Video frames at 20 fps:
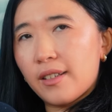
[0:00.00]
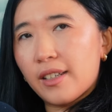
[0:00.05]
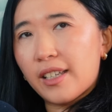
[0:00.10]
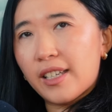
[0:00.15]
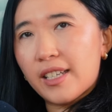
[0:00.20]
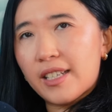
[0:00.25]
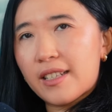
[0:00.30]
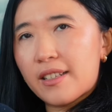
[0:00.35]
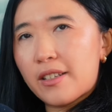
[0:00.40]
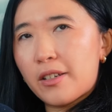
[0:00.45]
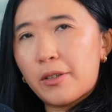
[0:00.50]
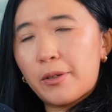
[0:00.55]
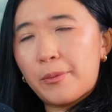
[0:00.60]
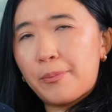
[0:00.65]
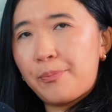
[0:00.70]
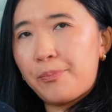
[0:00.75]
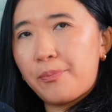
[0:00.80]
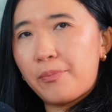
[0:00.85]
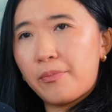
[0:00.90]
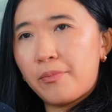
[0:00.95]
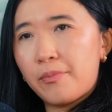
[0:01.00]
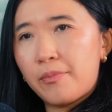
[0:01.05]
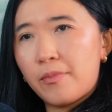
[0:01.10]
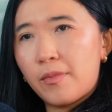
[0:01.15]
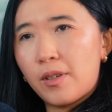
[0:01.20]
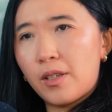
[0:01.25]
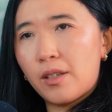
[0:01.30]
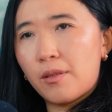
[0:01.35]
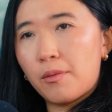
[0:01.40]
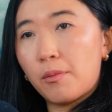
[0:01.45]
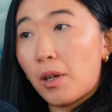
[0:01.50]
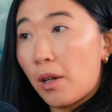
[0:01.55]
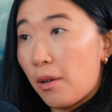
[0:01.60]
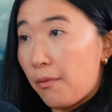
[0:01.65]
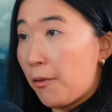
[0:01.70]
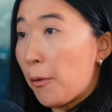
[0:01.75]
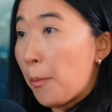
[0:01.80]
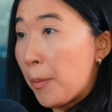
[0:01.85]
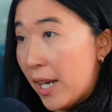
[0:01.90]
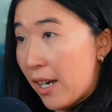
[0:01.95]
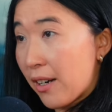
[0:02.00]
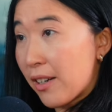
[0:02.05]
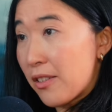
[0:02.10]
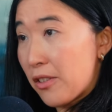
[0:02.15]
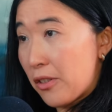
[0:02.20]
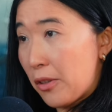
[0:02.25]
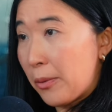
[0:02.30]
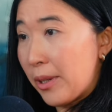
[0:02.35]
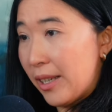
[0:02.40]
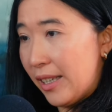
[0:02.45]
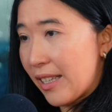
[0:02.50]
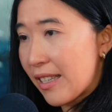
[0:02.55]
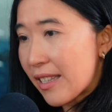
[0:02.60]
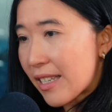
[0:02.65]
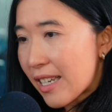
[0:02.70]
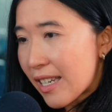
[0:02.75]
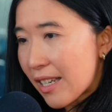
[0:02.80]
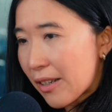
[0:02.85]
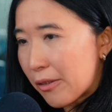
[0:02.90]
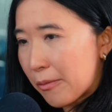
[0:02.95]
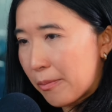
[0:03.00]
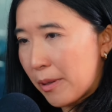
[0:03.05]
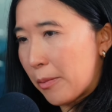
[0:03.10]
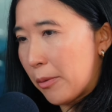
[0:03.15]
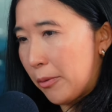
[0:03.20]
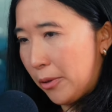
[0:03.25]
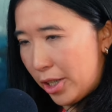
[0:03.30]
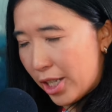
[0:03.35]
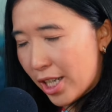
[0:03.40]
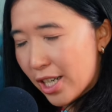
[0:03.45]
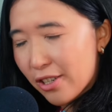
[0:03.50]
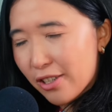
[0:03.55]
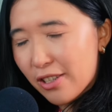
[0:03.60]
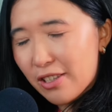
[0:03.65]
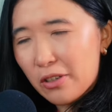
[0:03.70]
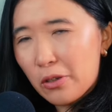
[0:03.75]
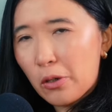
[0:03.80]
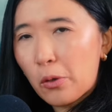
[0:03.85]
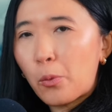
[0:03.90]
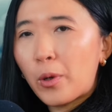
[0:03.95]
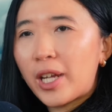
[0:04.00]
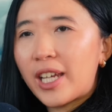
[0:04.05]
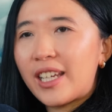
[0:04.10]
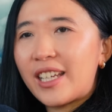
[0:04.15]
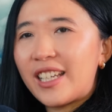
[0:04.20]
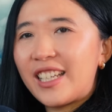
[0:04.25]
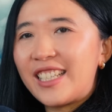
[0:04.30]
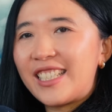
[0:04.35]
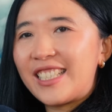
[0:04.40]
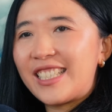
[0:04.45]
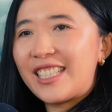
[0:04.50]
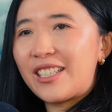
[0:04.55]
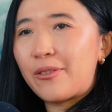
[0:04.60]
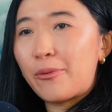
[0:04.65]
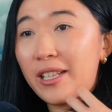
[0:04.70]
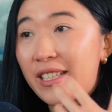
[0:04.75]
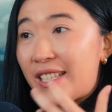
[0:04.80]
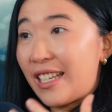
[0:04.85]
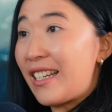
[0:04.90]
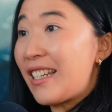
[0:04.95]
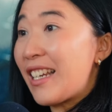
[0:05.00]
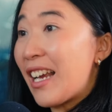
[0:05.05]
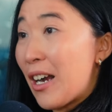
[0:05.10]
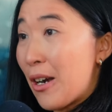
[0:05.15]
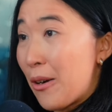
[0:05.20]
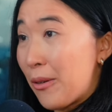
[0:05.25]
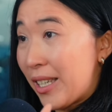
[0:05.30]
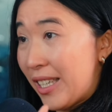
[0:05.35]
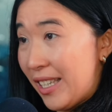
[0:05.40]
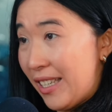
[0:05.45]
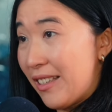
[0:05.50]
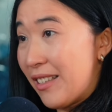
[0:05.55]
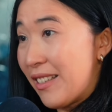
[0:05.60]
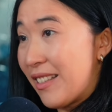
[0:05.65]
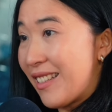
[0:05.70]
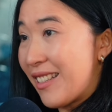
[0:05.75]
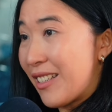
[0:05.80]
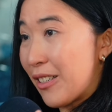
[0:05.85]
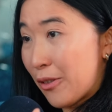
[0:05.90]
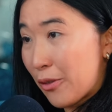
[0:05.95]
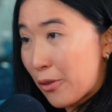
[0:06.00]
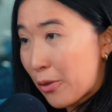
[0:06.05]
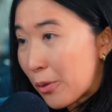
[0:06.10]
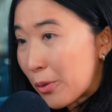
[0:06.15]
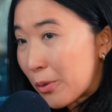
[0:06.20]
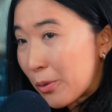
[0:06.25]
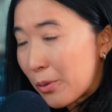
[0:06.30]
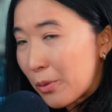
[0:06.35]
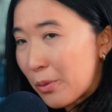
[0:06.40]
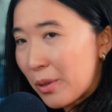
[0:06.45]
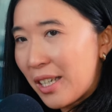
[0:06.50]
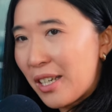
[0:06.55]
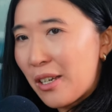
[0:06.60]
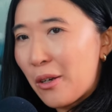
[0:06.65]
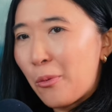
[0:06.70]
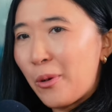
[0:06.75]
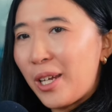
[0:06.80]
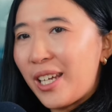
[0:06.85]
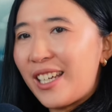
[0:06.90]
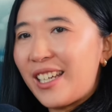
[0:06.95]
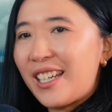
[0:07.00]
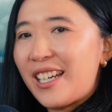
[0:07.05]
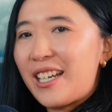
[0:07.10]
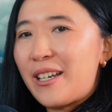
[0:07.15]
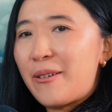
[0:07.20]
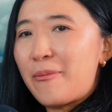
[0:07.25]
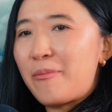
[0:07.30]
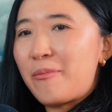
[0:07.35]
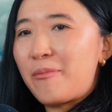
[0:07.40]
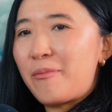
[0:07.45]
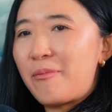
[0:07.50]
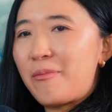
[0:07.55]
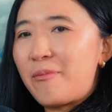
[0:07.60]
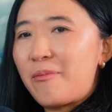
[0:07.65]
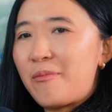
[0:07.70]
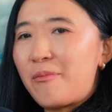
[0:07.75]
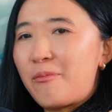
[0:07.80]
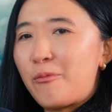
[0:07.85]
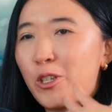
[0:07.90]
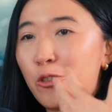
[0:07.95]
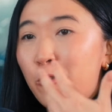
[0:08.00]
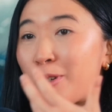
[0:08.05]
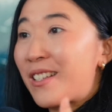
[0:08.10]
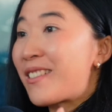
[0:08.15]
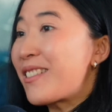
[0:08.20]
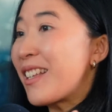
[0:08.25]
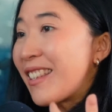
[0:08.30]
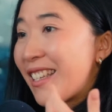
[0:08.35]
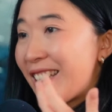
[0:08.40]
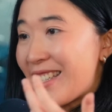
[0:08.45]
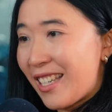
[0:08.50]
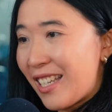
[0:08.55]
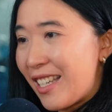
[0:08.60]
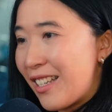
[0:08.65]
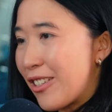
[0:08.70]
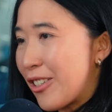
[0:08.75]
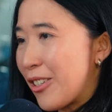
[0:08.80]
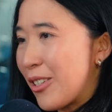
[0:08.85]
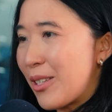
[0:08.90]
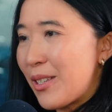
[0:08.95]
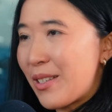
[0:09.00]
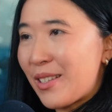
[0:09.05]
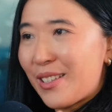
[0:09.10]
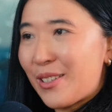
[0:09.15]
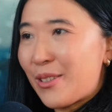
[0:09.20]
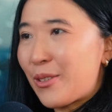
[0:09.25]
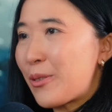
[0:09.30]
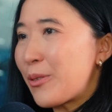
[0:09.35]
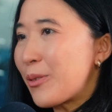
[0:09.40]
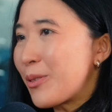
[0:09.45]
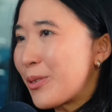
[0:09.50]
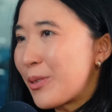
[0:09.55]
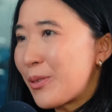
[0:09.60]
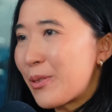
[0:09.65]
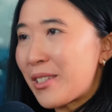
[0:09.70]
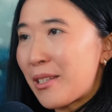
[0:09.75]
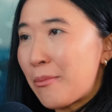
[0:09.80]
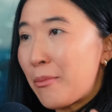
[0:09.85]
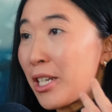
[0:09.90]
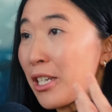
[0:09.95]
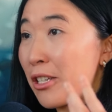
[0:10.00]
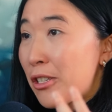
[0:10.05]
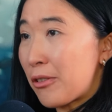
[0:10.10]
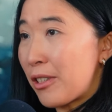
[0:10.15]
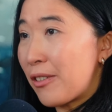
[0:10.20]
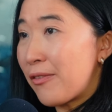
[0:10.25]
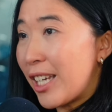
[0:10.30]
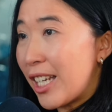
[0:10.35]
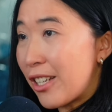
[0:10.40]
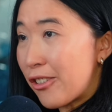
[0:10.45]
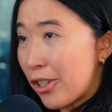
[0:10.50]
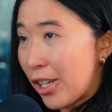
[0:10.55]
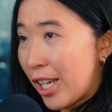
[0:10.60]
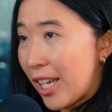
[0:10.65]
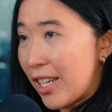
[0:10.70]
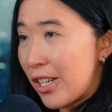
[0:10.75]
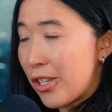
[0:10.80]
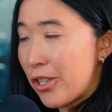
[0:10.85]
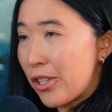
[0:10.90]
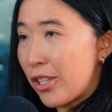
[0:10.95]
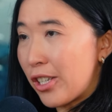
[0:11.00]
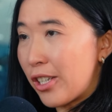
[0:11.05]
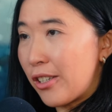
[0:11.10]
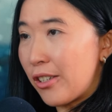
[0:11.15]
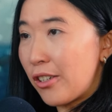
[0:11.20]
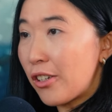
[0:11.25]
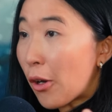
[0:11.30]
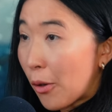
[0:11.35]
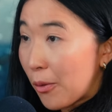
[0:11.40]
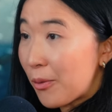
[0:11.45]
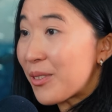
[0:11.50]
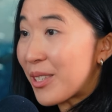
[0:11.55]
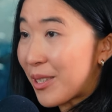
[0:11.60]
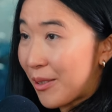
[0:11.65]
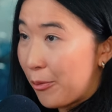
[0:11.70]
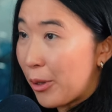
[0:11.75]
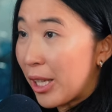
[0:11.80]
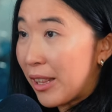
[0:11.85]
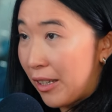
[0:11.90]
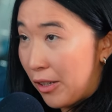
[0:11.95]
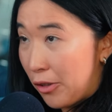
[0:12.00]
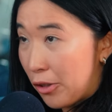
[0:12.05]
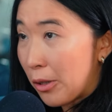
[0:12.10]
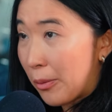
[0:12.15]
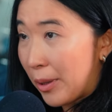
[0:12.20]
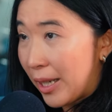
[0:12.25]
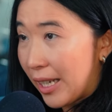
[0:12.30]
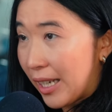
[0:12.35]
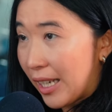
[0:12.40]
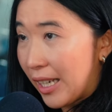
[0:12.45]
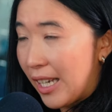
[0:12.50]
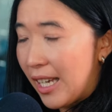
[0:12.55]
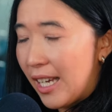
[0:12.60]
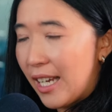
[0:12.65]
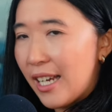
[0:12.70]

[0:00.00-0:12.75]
I guess, for parents who are listening, or people who are teachers, we send our kids to school. We trust that the teachers, the schools, the Ministry of Education knows what they're doing.